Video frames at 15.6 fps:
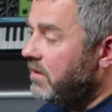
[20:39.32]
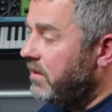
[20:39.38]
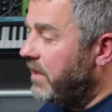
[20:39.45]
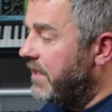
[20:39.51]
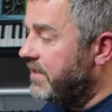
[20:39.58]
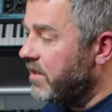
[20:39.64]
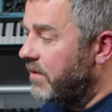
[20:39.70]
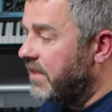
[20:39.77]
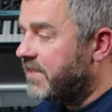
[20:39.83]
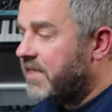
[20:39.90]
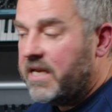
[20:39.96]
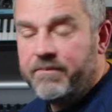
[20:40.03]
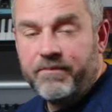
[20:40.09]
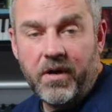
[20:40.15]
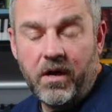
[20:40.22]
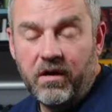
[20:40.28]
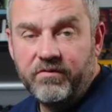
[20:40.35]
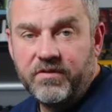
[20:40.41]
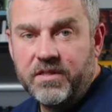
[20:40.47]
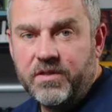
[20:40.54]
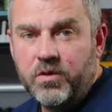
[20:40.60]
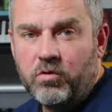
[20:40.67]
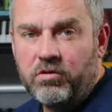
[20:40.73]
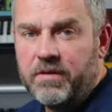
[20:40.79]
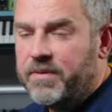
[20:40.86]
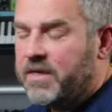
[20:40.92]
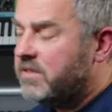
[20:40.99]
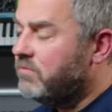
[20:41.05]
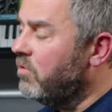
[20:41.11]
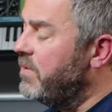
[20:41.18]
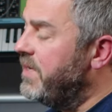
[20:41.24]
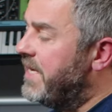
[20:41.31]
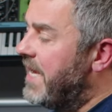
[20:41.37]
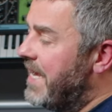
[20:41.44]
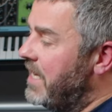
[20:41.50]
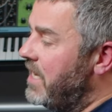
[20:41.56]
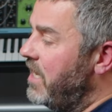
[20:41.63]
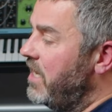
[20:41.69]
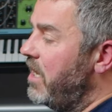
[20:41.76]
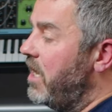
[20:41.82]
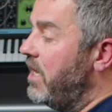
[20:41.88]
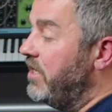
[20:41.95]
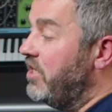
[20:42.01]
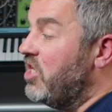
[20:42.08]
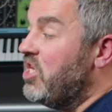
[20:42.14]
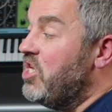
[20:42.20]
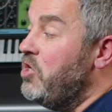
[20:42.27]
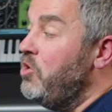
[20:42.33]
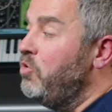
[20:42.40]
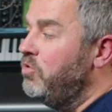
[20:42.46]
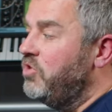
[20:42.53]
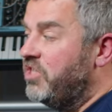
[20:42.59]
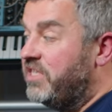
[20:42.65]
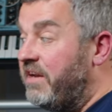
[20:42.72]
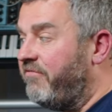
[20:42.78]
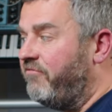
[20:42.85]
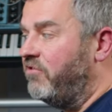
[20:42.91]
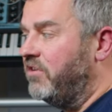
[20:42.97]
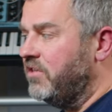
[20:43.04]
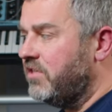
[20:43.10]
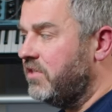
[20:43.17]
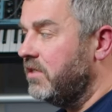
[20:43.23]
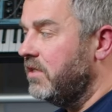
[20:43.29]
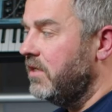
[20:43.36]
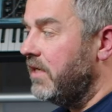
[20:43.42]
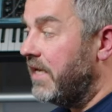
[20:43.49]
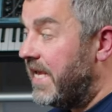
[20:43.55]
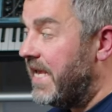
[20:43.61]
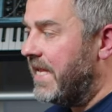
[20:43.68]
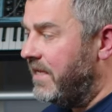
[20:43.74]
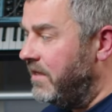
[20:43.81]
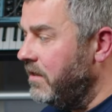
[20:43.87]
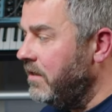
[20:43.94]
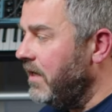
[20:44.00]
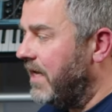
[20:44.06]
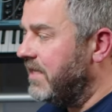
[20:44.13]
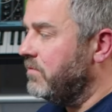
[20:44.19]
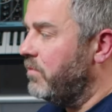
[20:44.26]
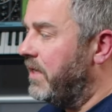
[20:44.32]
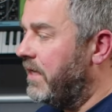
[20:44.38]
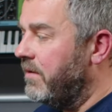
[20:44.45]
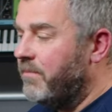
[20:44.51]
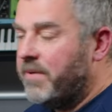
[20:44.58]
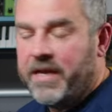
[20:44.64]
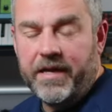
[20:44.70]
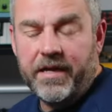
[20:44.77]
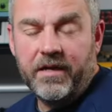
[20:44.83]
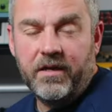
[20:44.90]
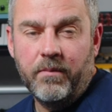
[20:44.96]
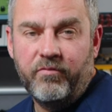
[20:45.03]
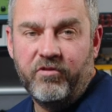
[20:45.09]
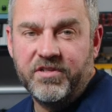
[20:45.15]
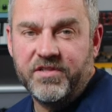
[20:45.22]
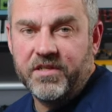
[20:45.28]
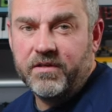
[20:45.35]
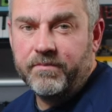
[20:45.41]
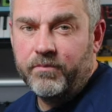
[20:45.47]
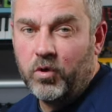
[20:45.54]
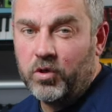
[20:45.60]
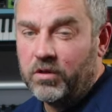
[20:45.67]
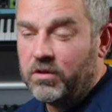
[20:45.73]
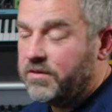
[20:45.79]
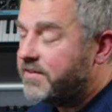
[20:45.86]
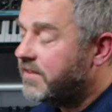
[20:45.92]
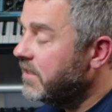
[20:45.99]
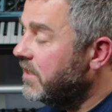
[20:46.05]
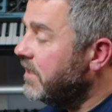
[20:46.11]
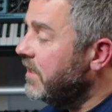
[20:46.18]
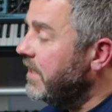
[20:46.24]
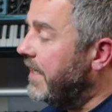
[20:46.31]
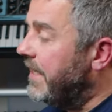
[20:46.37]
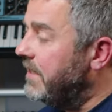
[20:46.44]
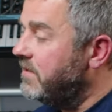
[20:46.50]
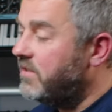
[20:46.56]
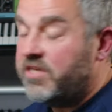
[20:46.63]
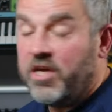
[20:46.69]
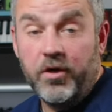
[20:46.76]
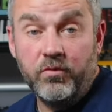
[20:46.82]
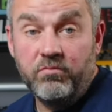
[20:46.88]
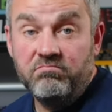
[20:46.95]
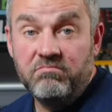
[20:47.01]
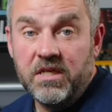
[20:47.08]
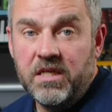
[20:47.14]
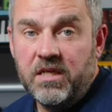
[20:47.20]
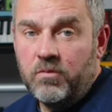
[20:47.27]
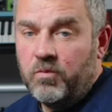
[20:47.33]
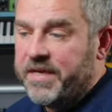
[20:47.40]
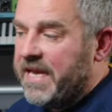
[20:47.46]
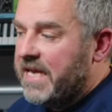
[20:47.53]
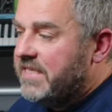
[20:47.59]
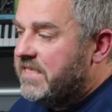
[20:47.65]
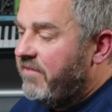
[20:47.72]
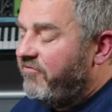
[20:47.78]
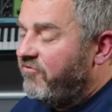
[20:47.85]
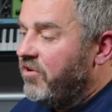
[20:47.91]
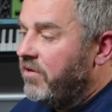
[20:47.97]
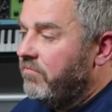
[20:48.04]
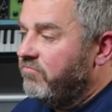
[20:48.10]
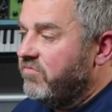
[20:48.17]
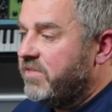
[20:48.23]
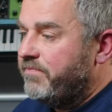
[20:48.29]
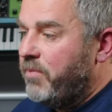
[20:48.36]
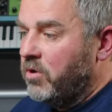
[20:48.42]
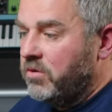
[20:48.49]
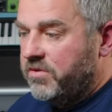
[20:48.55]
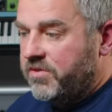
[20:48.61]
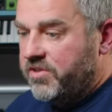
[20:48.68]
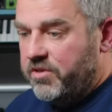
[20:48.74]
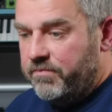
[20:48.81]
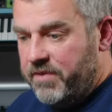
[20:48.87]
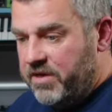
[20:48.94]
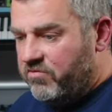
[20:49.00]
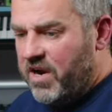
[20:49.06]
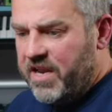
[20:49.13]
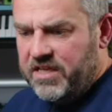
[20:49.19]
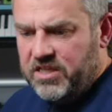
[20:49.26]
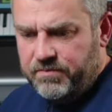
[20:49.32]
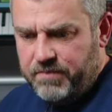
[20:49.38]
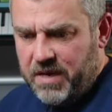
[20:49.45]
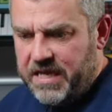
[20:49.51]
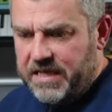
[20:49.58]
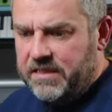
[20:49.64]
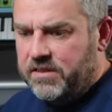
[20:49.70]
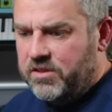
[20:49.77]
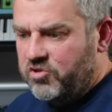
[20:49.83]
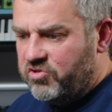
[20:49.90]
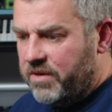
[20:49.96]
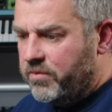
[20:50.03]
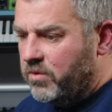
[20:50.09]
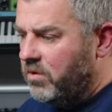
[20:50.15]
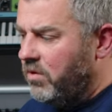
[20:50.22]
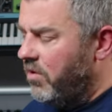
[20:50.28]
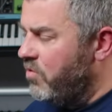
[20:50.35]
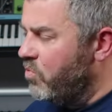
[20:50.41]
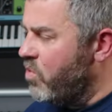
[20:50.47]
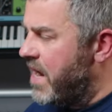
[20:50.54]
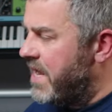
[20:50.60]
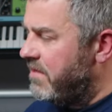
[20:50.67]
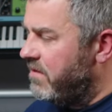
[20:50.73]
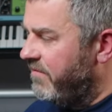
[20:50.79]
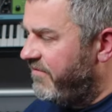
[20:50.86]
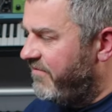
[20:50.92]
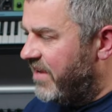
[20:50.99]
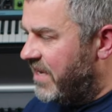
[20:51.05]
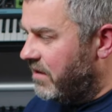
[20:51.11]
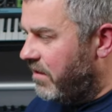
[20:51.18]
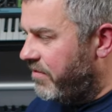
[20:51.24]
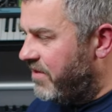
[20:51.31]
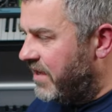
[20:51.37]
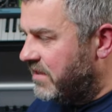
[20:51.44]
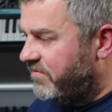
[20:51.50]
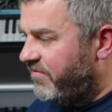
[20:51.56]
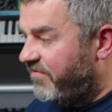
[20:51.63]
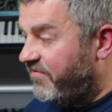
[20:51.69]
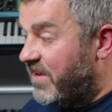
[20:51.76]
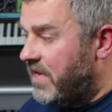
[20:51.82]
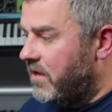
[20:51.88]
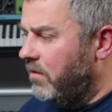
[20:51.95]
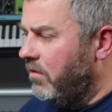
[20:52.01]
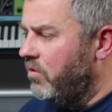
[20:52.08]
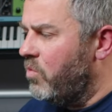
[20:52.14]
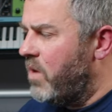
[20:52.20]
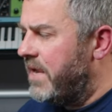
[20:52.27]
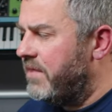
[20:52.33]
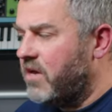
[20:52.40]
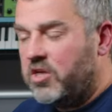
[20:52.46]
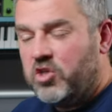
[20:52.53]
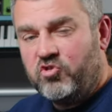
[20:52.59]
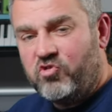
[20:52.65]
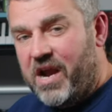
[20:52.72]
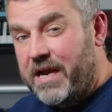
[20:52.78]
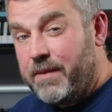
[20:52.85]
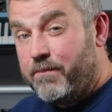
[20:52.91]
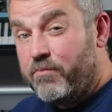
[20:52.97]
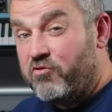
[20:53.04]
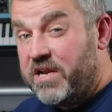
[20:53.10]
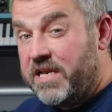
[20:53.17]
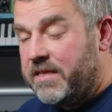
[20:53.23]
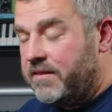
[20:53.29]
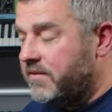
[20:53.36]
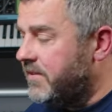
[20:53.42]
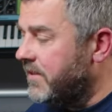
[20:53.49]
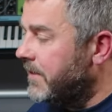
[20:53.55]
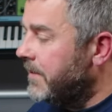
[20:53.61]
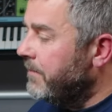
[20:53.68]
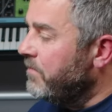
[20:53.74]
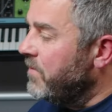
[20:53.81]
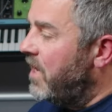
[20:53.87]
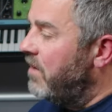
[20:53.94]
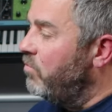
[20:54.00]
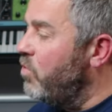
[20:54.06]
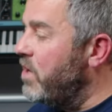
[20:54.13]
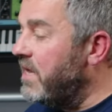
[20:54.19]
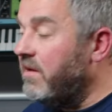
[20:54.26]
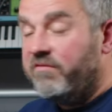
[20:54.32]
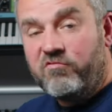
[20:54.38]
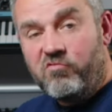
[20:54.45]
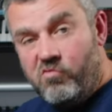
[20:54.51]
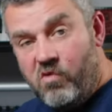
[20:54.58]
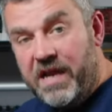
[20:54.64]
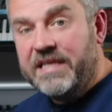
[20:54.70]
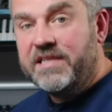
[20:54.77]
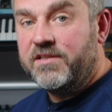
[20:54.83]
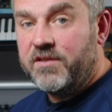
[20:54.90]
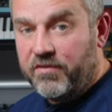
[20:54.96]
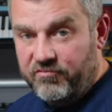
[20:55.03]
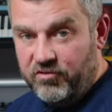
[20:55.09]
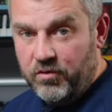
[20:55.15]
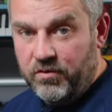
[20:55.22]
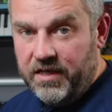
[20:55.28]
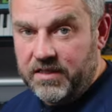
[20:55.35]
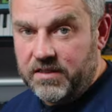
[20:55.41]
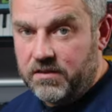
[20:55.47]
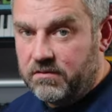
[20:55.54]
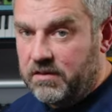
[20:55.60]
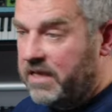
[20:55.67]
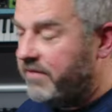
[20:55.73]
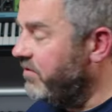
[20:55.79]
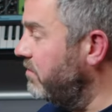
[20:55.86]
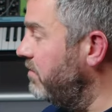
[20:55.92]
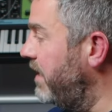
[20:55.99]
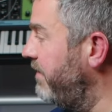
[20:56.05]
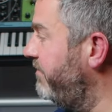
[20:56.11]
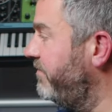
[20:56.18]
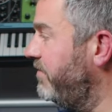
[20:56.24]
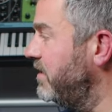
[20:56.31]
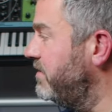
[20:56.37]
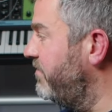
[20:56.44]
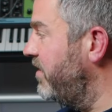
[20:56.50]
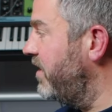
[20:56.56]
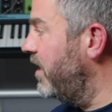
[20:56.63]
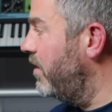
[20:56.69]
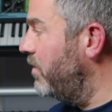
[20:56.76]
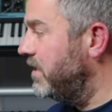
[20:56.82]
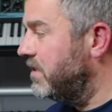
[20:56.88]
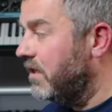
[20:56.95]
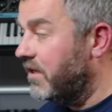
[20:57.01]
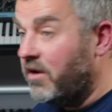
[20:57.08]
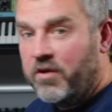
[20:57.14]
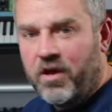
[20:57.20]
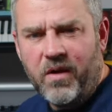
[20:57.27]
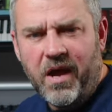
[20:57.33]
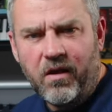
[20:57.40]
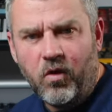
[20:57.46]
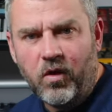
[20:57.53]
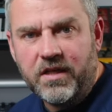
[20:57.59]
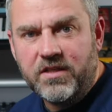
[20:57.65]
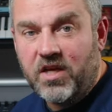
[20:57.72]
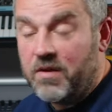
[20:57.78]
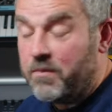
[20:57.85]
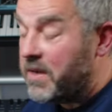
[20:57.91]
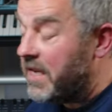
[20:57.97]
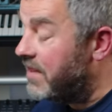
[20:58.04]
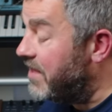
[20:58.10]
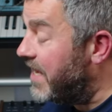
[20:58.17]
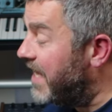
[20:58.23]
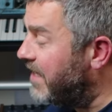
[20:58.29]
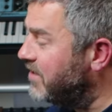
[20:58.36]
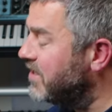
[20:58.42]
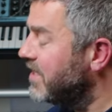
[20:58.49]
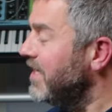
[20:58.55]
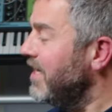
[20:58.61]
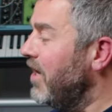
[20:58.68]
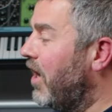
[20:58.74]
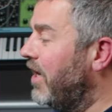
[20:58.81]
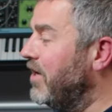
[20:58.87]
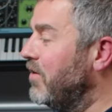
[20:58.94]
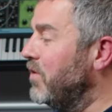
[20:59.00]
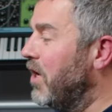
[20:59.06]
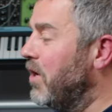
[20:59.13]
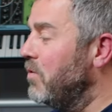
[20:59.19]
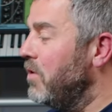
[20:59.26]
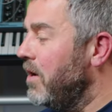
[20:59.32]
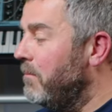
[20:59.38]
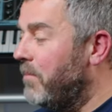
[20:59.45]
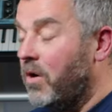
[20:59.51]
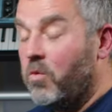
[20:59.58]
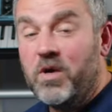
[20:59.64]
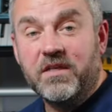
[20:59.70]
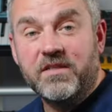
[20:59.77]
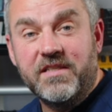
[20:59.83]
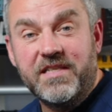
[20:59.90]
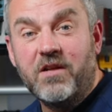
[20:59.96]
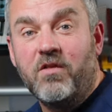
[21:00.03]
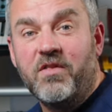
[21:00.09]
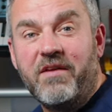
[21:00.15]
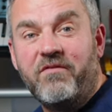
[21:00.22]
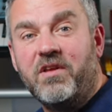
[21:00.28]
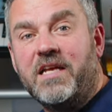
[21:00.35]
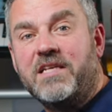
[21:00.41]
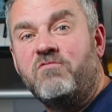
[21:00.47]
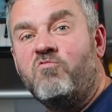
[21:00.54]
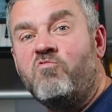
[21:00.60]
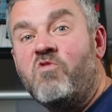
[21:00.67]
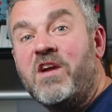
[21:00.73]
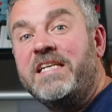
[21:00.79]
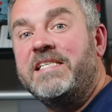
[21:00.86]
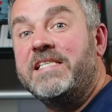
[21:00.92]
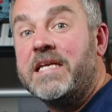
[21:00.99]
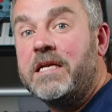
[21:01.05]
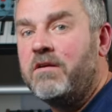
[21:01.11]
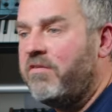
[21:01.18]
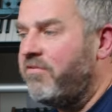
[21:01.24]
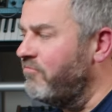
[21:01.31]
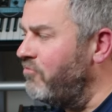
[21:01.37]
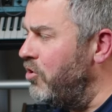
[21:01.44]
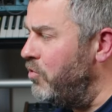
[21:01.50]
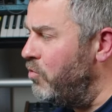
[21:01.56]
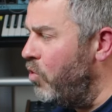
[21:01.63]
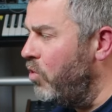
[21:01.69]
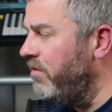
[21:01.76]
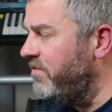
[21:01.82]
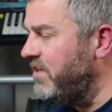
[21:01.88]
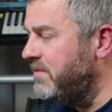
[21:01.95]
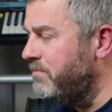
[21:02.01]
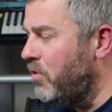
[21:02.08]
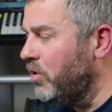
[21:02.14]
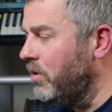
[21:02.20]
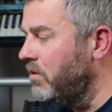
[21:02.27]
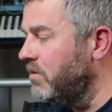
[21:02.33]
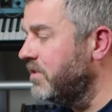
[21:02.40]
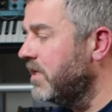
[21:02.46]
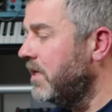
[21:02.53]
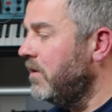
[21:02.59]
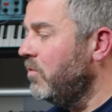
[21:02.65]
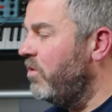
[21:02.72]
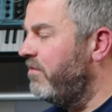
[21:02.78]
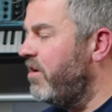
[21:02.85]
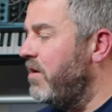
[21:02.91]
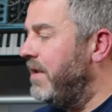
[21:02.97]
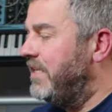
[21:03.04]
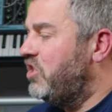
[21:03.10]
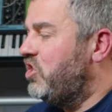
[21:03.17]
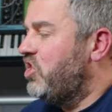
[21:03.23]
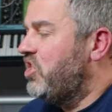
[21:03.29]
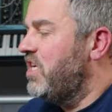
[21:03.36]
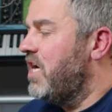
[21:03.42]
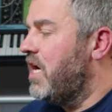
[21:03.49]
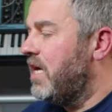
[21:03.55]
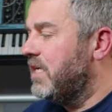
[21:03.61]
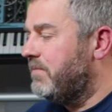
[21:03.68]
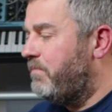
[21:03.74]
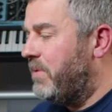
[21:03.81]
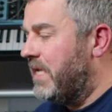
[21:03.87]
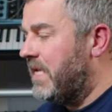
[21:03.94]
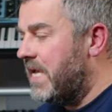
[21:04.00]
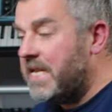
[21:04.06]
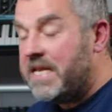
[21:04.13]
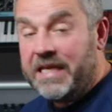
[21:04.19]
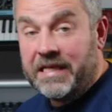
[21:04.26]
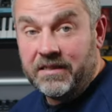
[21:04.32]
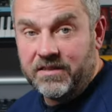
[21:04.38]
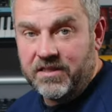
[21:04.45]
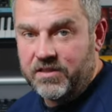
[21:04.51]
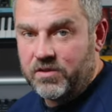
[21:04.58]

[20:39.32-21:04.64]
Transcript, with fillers: it's only telling part of the story because what we get a huge difference in, as we compare compressor models, is tone. We get a different response to mid range, bass, treble, the way that feel, things feel, the way that a track breathes. And we have raced through this, even if this video is, I don't know how long it's going to be in the end. I don't know. But we are still, nevertheless, racing through all of these models. We're only just beginning to